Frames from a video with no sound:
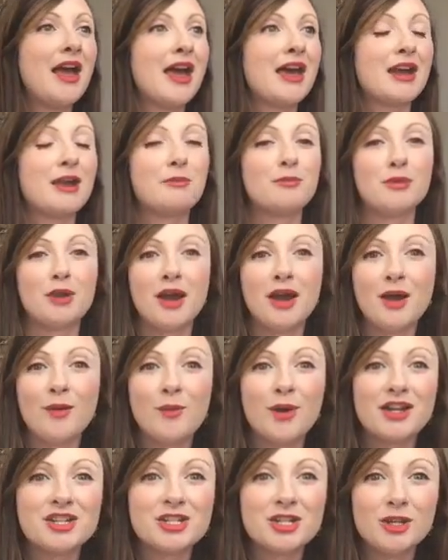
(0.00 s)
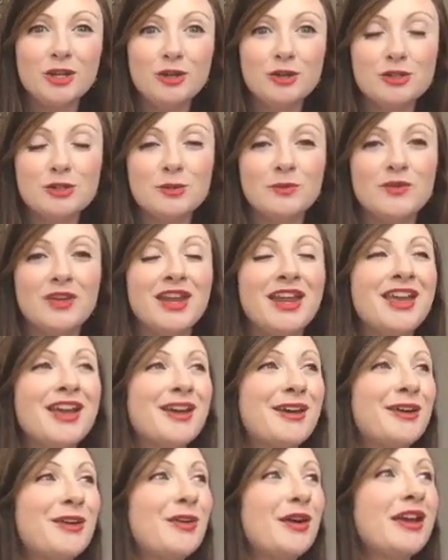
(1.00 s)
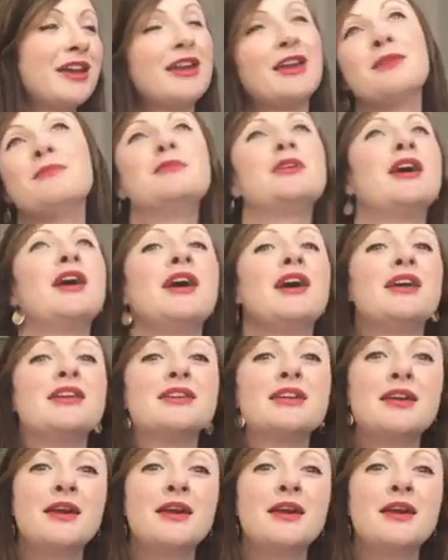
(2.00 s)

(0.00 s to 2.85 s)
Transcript: and I'm not watching a YouTube video, and I'm not